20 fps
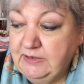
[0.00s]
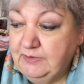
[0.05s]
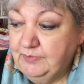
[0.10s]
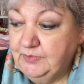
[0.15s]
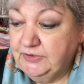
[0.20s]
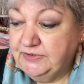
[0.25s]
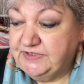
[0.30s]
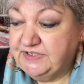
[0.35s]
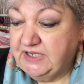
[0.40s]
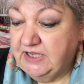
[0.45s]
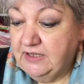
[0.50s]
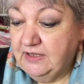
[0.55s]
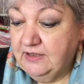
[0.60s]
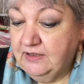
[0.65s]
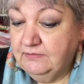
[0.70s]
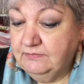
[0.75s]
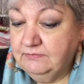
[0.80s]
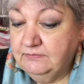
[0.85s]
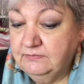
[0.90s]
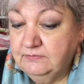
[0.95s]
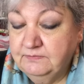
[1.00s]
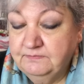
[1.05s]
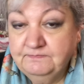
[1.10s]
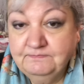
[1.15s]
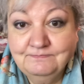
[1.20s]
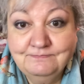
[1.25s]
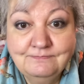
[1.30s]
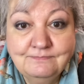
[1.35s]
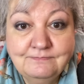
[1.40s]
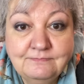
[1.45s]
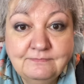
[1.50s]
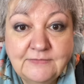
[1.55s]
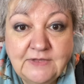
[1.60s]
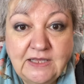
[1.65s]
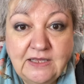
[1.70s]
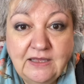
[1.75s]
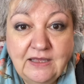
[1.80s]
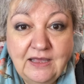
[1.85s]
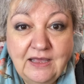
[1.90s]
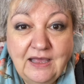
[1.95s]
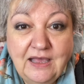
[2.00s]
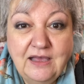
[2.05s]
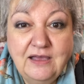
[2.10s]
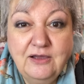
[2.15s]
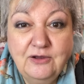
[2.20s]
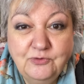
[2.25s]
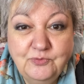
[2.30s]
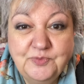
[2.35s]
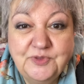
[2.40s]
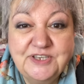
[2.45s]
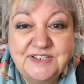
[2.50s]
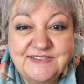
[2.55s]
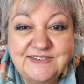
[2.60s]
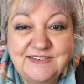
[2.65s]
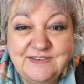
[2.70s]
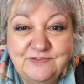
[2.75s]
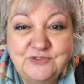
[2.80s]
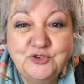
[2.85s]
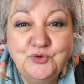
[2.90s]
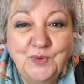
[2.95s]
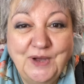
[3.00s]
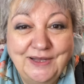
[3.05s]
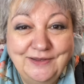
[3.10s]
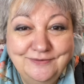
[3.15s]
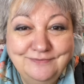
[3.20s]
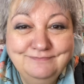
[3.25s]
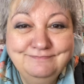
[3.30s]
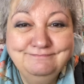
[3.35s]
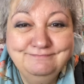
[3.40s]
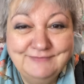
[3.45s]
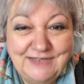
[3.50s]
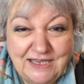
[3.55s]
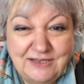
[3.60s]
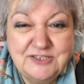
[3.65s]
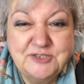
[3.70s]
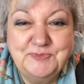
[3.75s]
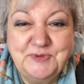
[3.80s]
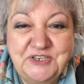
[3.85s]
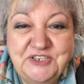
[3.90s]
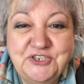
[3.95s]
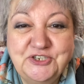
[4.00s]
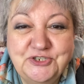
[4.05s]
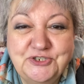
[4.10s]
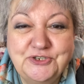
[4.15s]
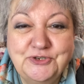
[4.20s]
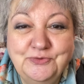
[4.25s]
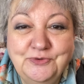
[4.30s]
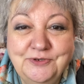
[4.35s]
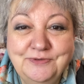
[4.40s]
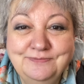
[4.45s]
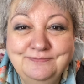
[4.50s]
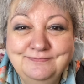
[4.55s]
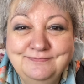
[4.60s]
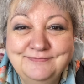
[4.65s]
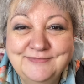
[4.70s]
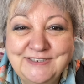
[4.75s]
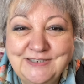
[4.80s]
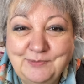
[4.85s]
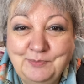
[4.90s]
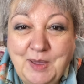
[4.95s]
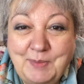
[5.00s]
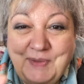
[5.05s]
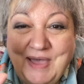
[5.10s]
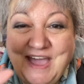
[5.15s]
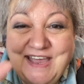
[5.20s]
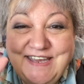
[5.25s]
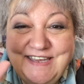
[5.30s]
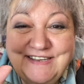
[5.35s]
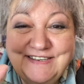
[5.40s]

But I hope this leaves you well. I'll speak to you soon. Bye bye.